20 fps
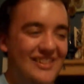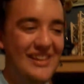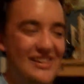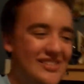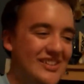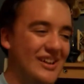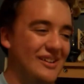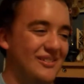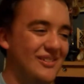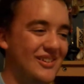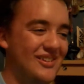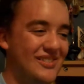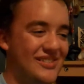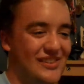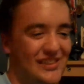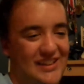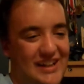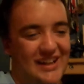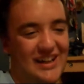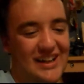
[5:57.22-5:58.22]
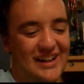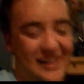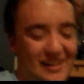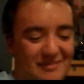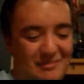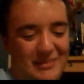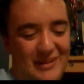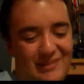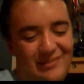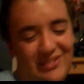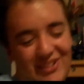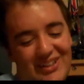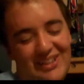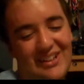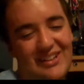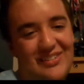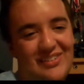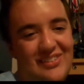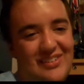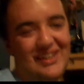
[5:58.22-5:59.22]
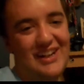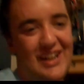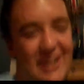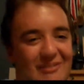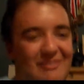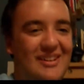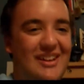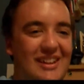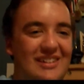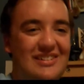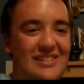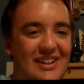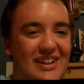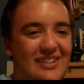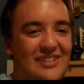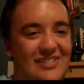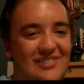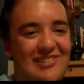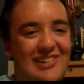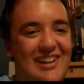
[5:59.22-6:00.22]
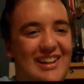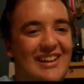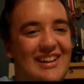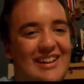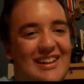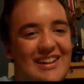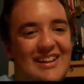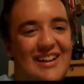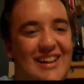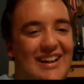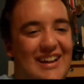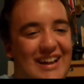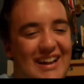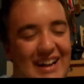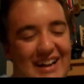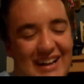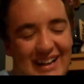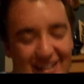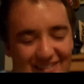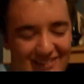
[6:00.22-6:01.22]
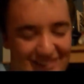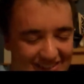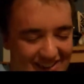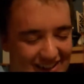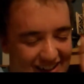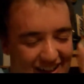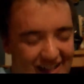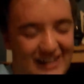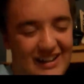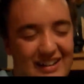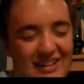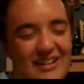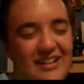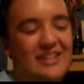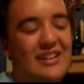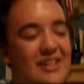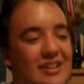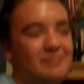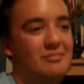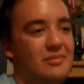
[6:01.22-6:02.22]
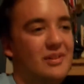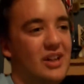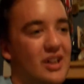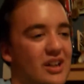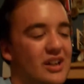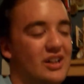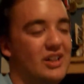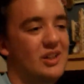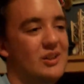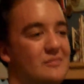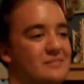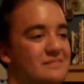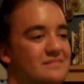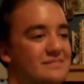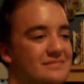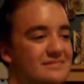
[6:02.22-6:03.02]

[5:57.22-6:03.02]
because I'm a little scared. People are going to stare at me and judge me. Ah, I'm scared. But, um,